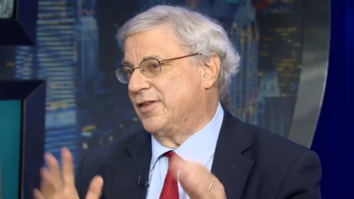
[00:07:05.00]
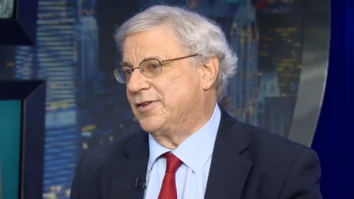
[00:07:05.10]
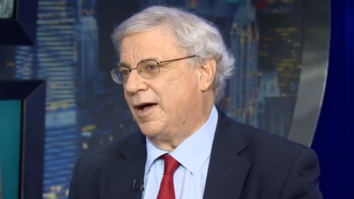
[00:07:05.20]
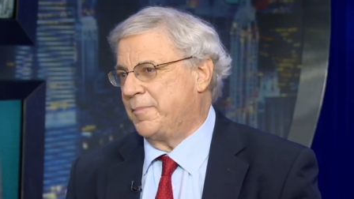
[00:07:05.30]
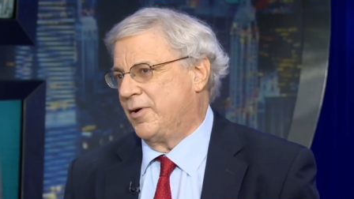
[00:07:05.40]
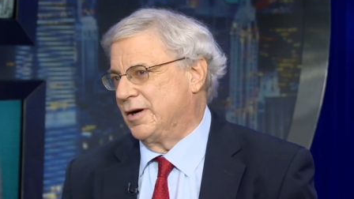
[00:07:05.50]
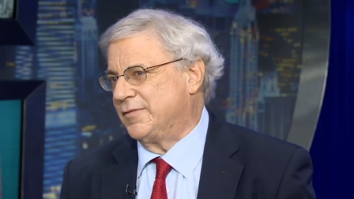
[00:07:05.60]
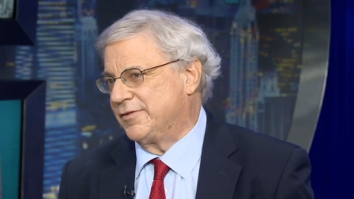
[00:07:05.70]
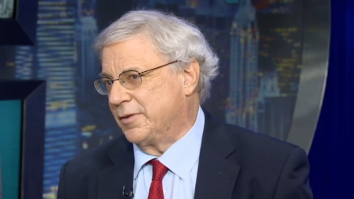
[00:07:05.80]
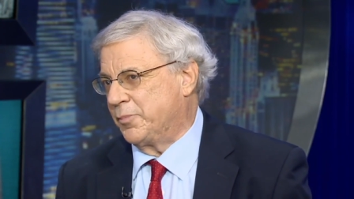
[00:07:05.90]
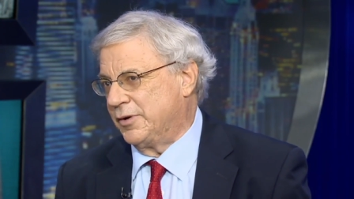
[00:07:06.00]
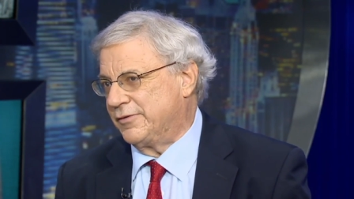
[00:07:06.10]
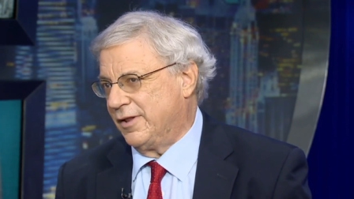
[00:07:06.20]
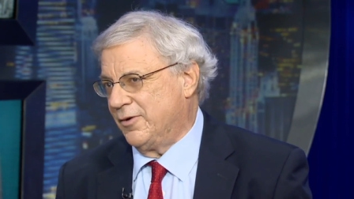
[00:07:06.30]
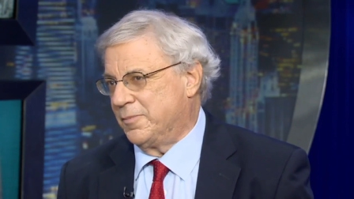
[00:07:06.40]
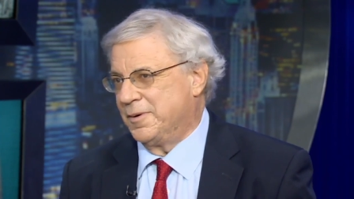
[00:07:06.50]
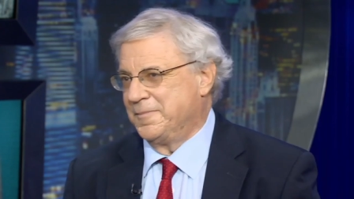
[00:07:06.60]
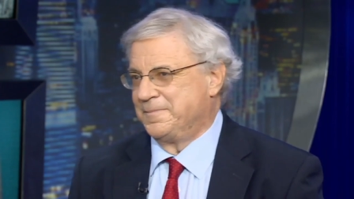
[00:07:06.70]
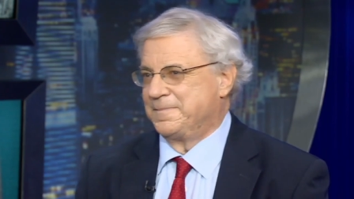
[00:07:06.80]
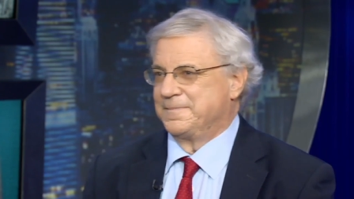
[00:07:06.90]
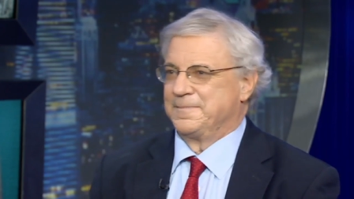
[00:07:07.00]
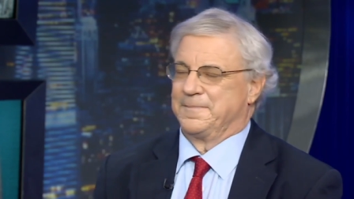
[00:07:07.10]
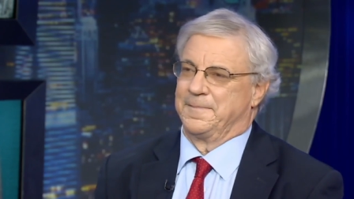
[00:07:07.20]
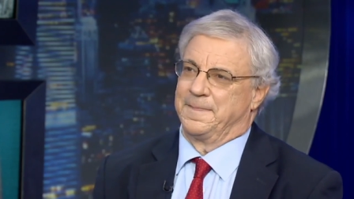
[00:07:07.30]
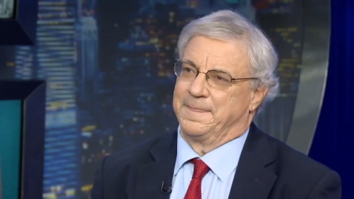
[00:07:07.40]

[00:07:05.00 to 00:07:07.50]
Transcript: on the top part of a slippery slope. Last